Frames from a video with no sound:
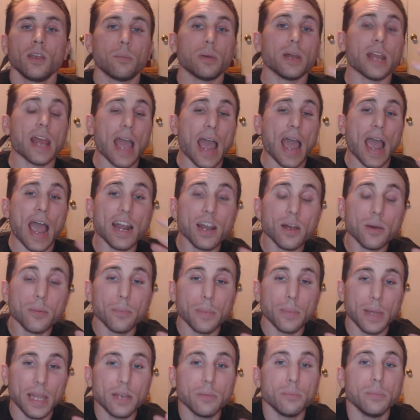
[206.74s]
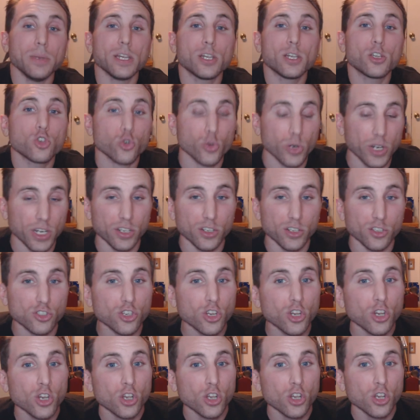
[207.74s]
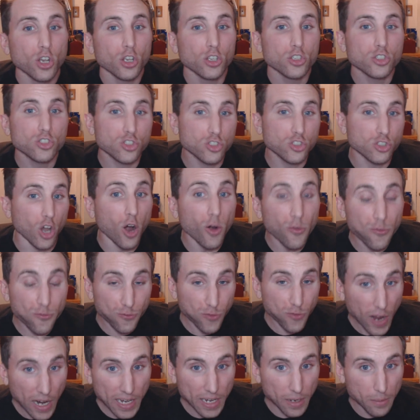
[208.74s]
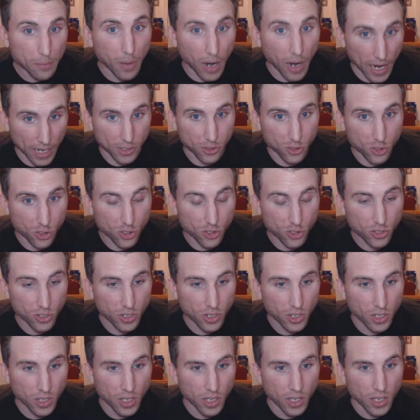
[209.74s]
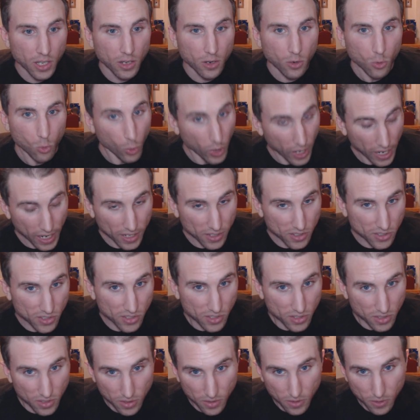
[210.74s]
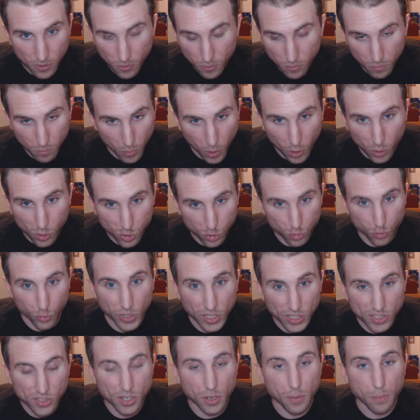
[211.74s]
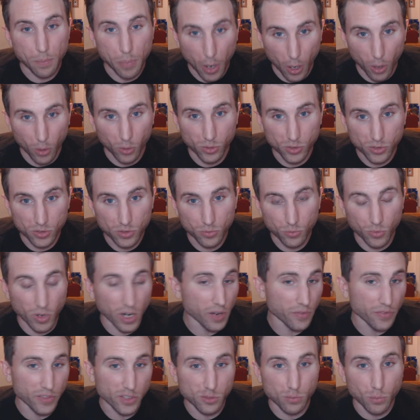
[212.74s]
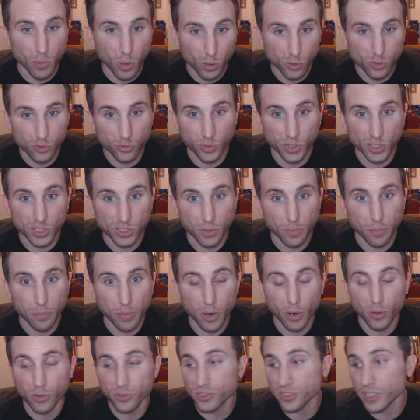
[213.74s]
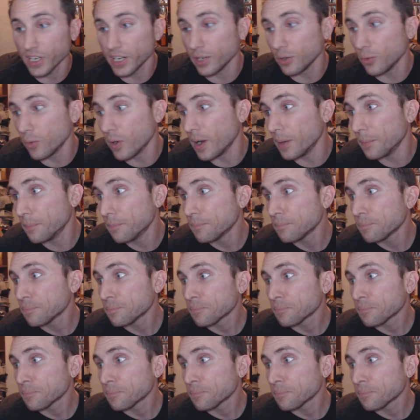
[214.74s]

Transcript: But Adam made me cringe so fucking much with his most recent post. One of his most recent posts, anyway.